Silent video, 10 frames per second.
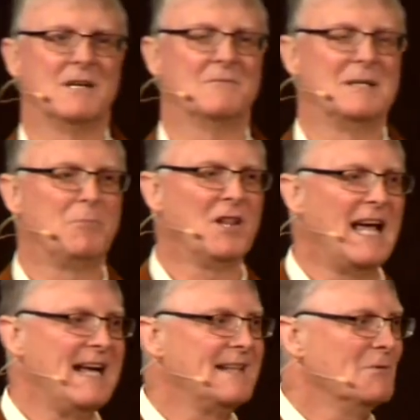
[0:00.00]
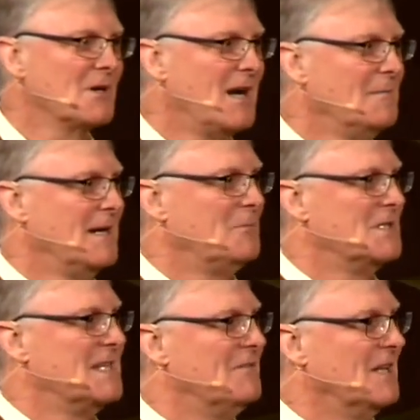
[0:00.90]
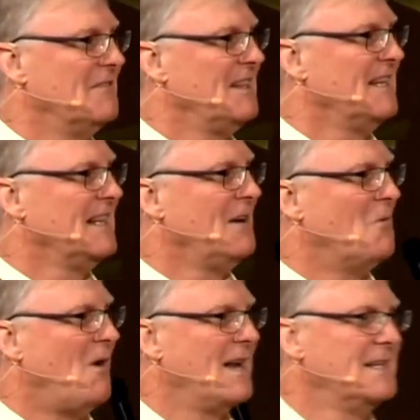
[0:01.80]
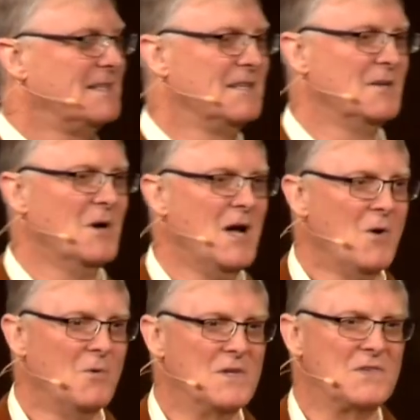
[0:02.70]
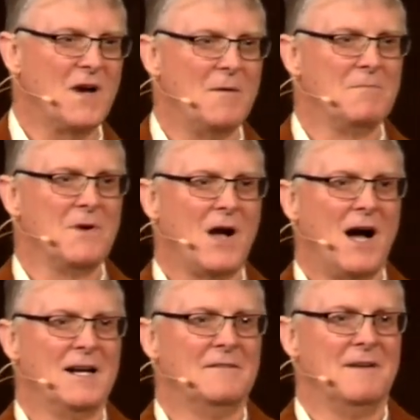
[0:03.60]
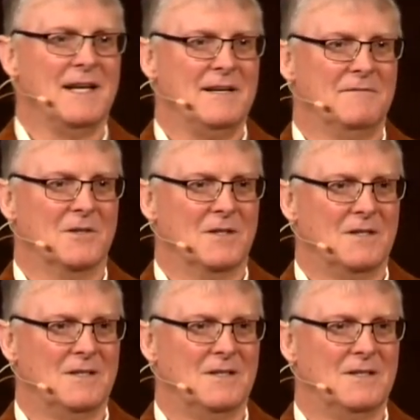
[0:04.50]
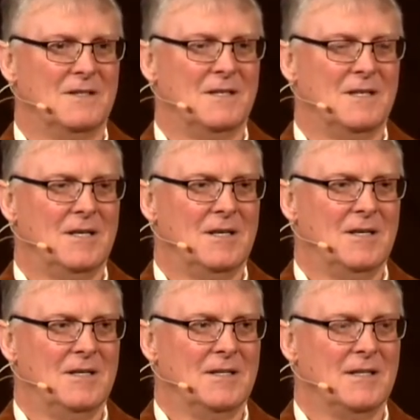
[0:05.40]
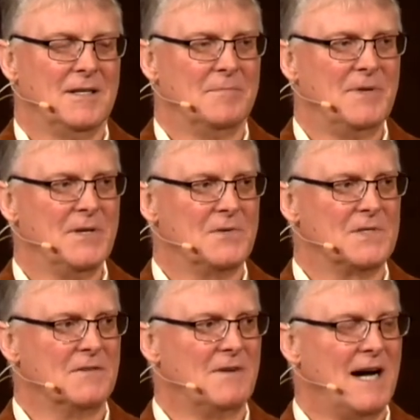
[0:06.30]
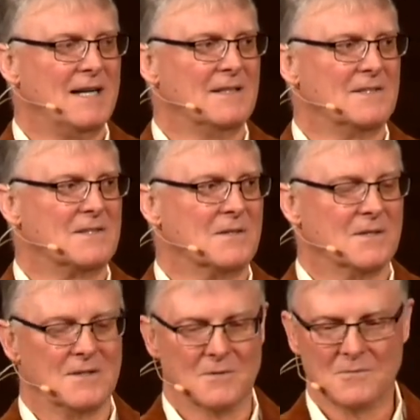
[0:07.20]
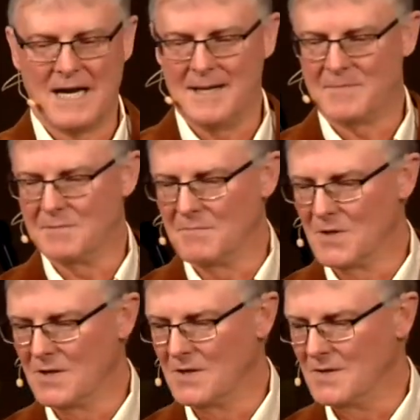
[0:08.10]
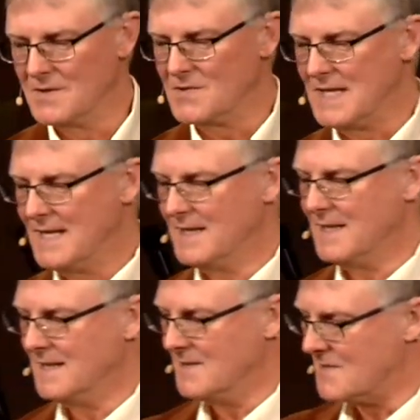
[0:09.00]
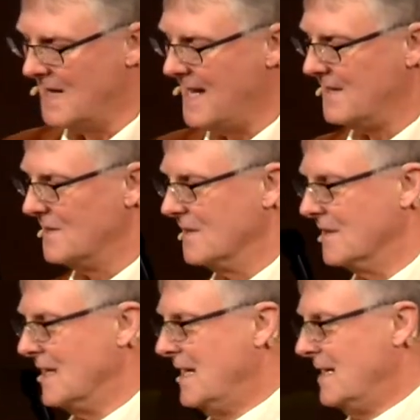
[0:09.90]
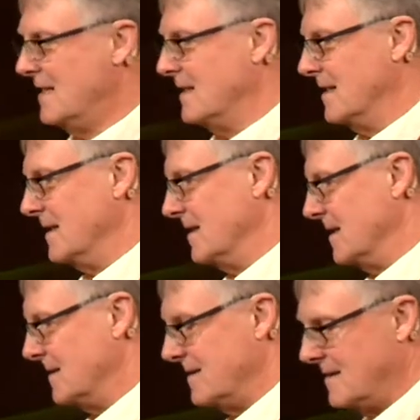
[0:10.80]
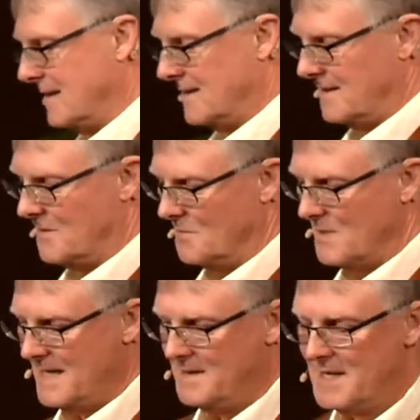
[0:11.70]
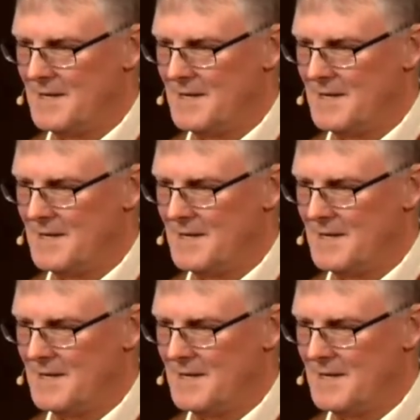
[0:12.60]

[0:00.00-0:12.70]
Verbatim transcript: Every plan they were coming up was evil. Everything they wanted to do was some kind of evil. The abuse, the violence, the, the rape, the murder, the stealing, the slander, the, the, the way